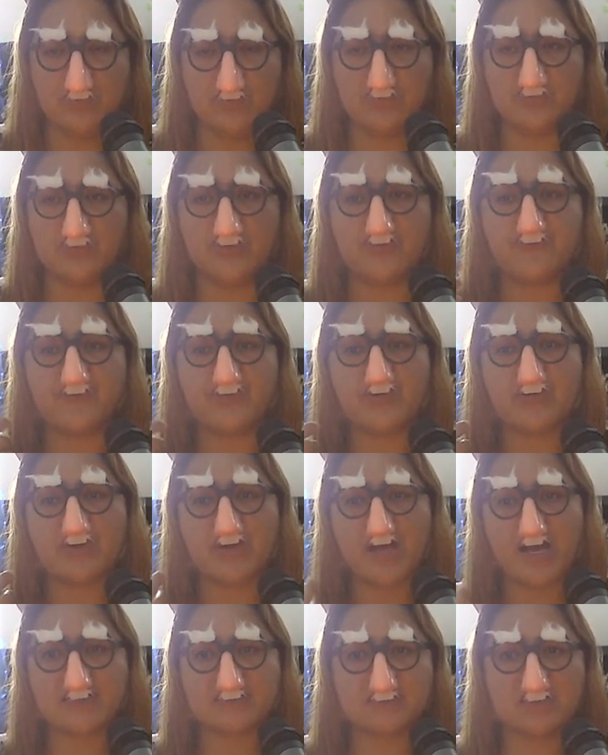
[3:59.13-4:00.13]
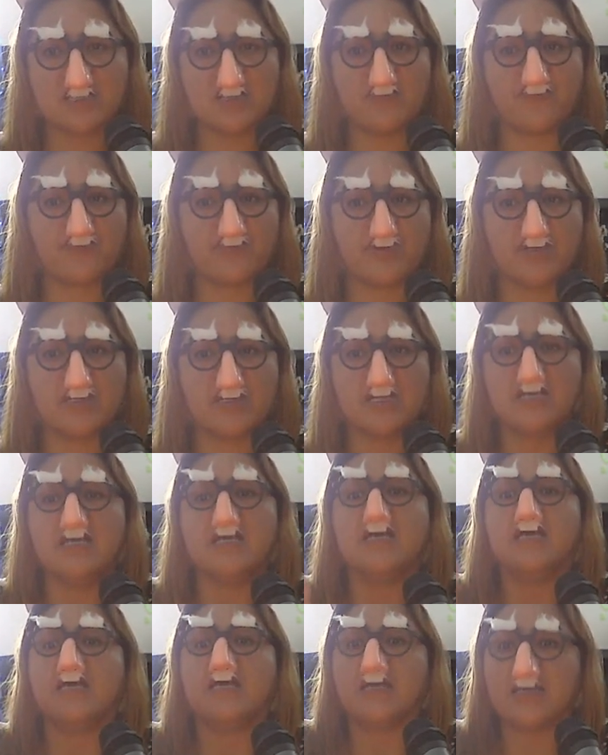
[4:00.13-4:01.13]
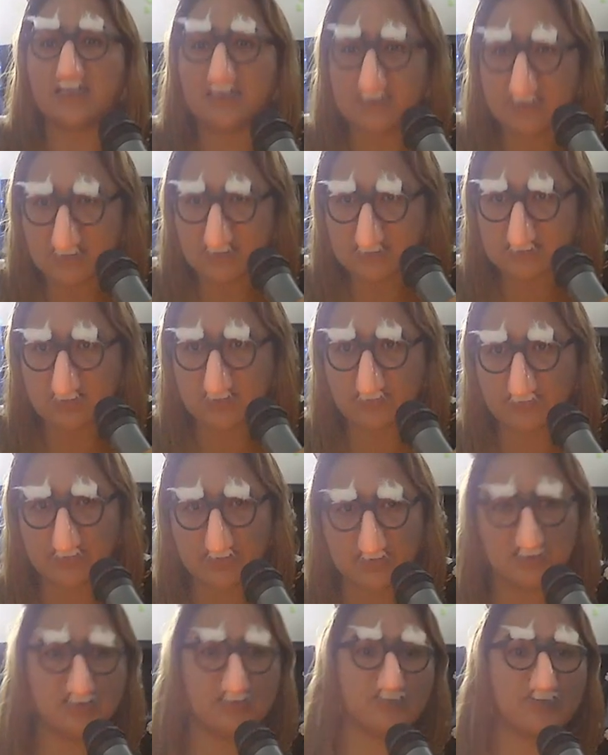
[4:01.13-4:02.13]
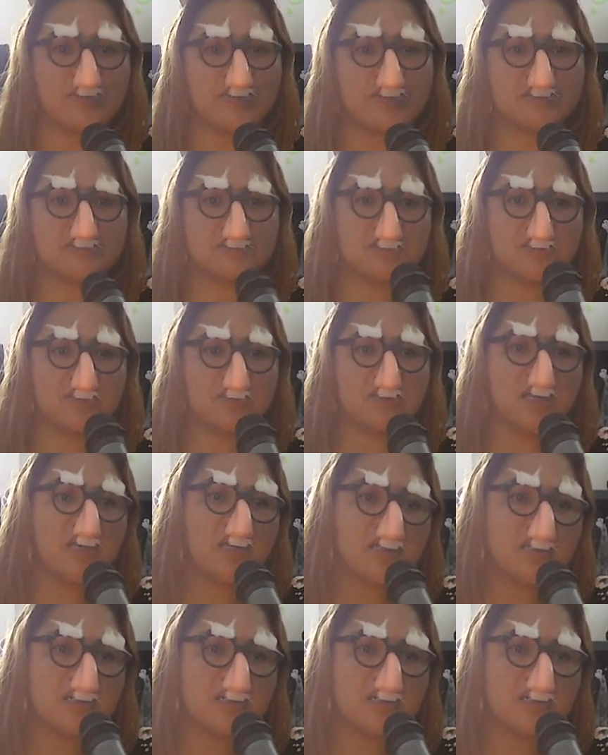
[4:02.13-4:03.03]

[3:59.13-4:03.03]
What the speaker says: If you are asking for it, it is already yours. Okay?